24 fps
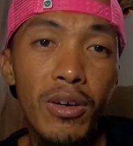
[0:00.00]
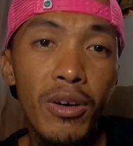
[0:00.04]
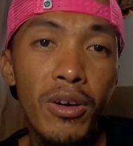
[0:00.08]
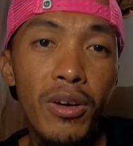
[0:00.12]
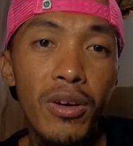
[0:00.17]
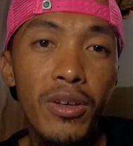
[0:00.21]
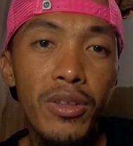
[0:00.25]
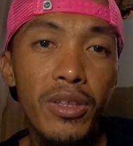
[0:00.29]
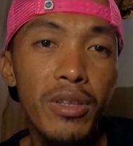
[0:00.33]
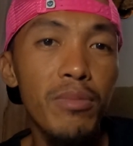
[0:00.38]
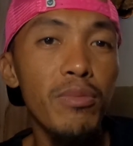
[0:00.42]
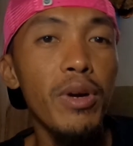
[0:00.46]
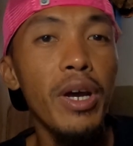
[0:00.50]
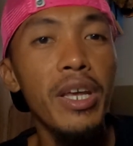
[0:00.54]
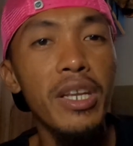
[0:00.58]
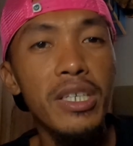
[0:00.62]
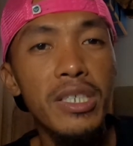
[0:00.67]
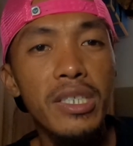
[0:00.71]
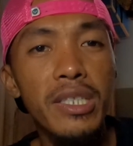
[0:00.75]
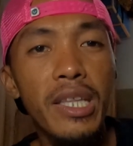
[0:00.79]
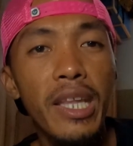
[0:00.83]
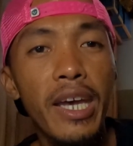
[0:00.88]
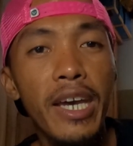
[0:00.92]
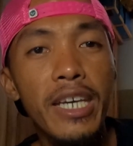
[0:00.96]
on the
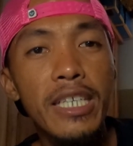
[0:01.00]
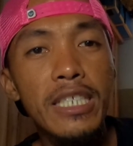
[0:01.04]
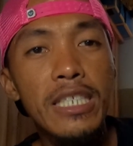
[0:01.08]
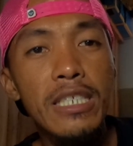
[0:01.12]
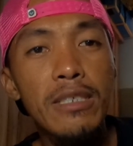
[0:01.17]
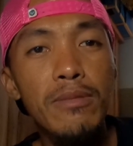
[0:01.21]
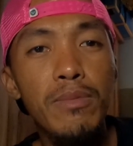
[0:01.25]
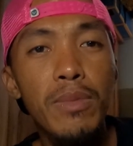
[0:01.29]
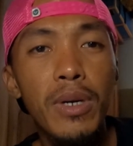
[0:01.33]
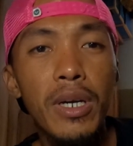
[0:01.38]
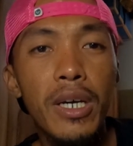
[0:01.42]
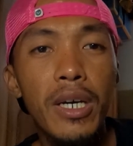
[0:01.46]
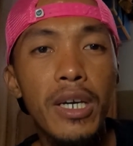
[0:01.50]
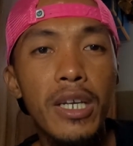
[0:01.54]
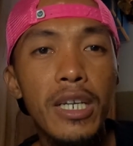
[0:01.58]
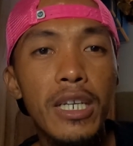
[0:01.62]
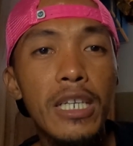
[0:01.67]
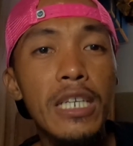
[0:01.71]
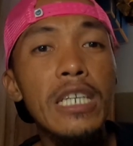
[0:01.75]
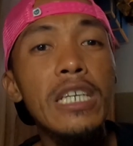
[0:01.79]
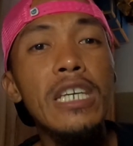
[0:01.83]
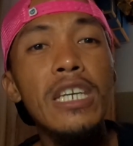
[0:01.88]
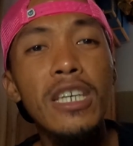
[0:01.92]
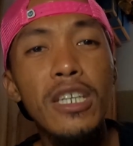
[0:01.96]
brightest lights, but
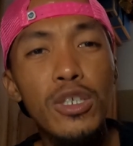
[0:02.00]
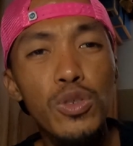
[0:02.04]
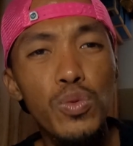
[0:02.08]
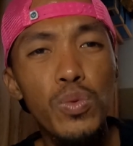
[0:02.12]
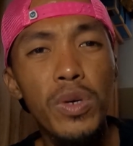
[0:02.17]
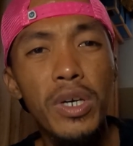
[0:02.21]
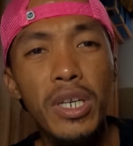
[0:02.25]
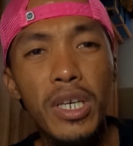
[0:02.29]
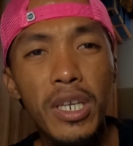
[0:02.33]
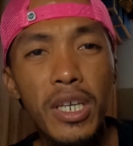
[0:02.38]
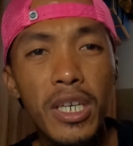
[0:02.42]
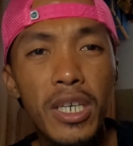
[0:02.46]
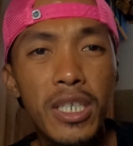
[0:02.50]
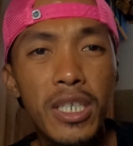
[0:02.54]
it is what it